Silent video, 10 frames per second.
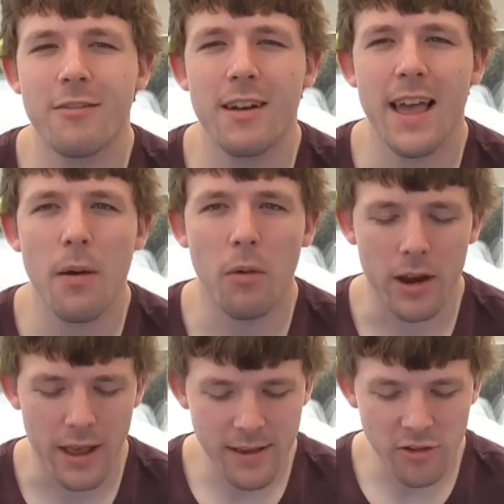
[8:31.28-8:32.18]
get
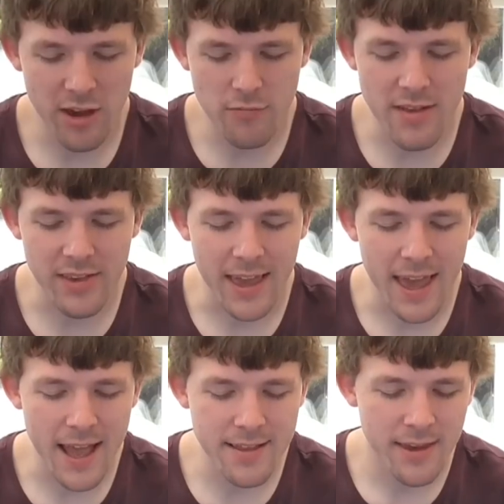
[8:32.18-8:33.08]
one. It's actually a resin
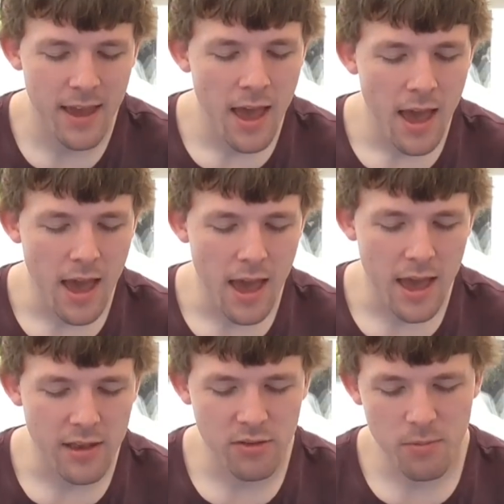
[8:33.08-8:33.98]
kit.
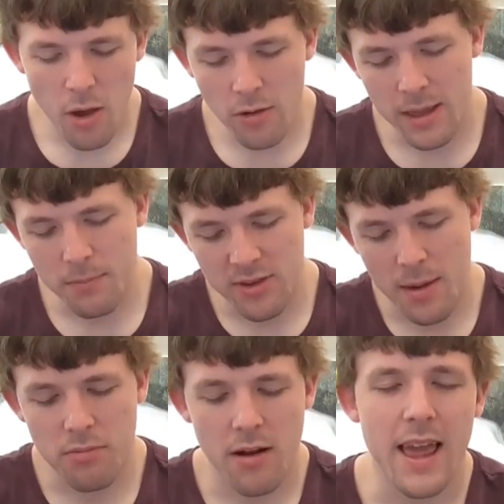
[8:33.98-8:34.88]
It's only
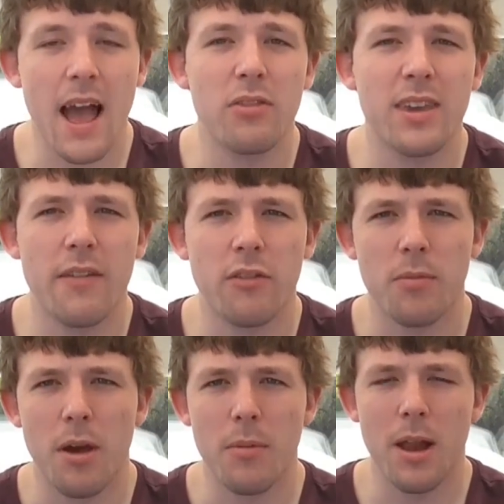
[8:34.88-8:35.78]
temporarily held together at the
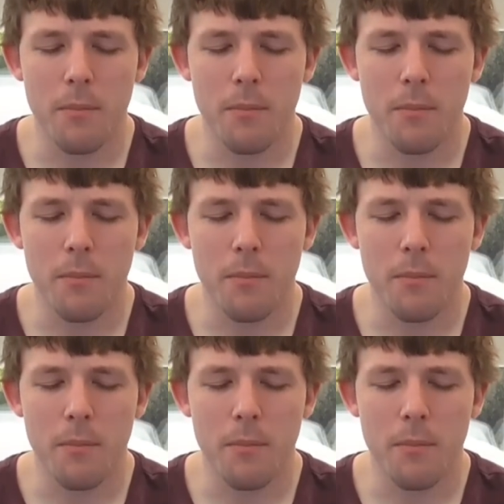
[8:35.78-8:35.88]
moment.